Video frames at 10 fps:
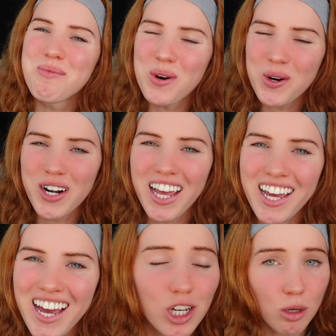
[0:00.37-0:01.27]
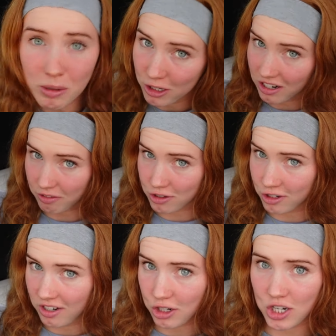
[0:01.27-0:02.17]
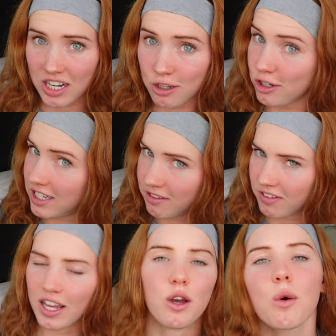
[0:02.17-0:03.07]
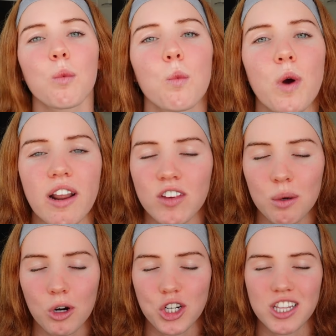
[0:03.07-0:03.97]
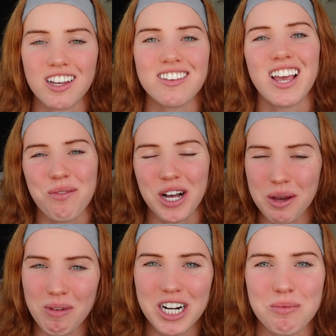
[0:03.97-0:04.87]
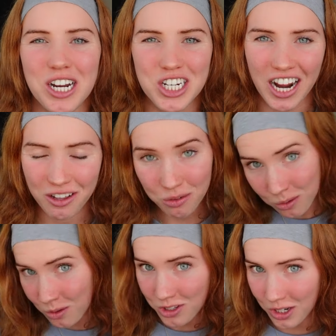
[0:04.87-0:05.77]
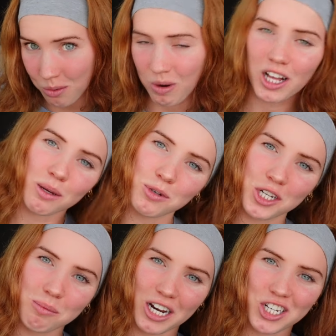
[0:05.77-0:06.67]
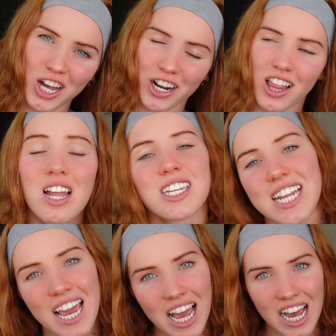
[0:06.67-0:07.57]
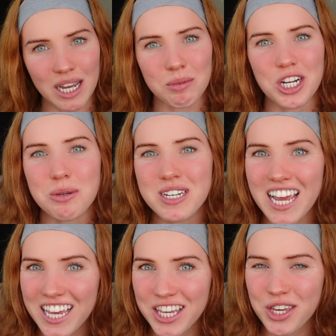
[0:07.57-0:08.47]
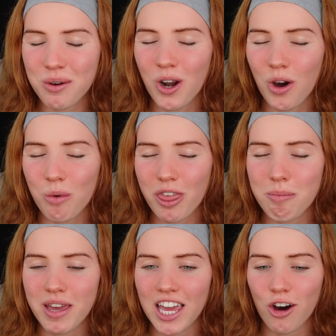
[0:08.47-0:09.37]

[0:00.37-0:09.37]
morning. Well, it could be good afternoon actually, good evening, whenever you're watching this. Welcome back to my channel, or also welcome to my channel. Today I am going to be taking you along with me